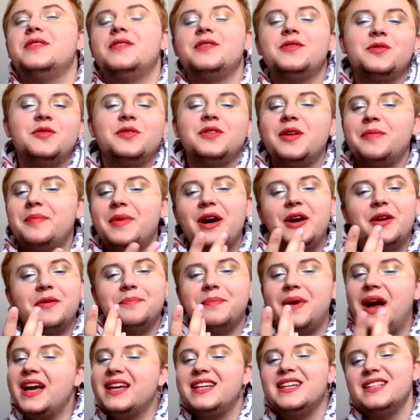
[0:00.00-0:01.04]
It's all about
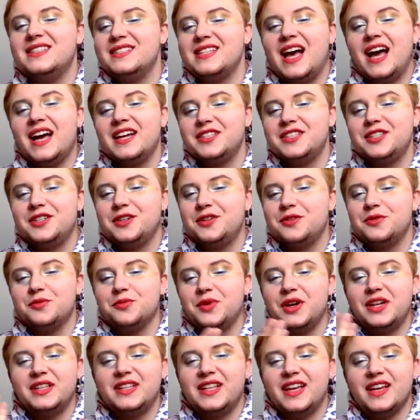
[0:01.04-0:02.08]
Maggie Thatcher
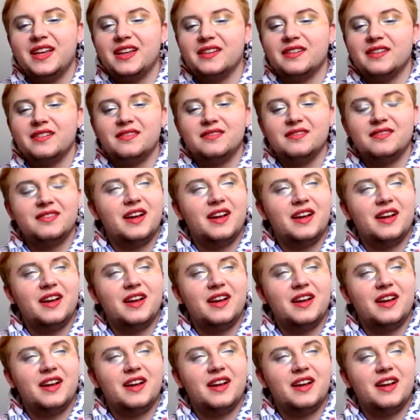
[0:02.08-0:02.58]
winning.